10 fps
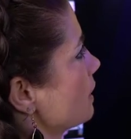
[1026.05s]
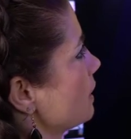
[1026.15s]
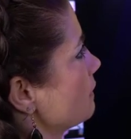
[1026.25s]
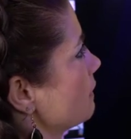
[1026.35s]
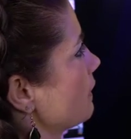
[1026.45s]

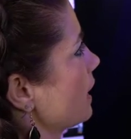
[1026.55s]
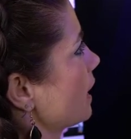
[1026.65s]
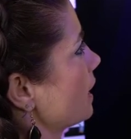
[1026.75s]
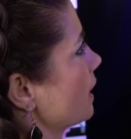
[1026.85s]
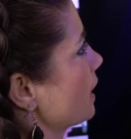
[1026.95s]
and then they
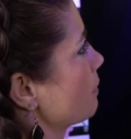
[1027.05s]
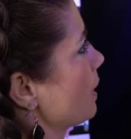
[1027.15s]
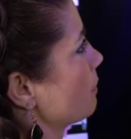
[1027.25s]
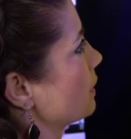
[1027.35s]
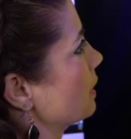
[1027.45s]
kind of come
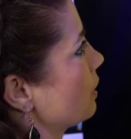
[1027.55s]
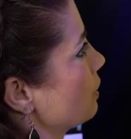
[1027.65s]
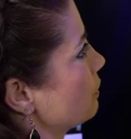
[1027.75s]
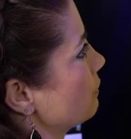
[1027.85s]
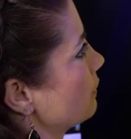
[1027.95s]
up and
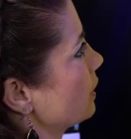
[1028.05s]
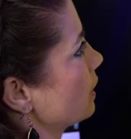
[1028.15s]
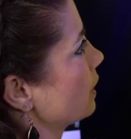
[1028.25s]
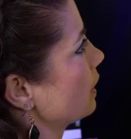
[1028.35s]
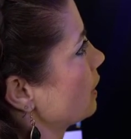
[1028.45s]

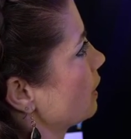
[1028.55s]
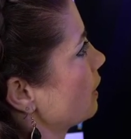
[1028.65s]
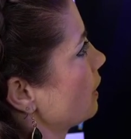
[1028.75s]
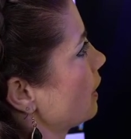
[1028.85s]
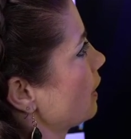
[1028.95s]

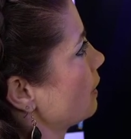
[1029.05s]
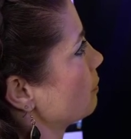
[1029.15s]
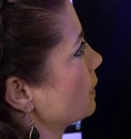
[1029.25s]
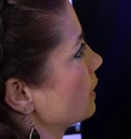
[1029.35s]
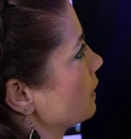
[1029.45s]
over,
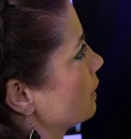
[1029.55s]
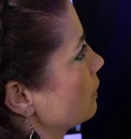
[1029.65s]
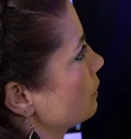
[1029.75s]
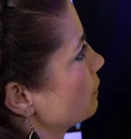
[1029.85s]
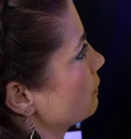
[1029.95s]
up and
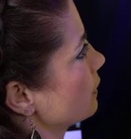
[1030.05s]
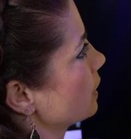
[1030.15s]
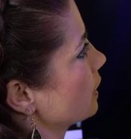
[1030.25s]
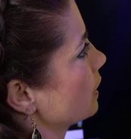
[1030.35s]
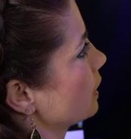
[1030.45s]

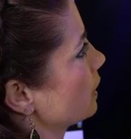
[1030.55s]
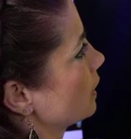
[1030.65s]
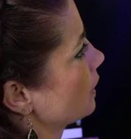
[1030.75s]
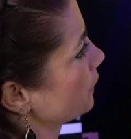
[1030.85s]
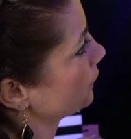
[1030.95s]
over.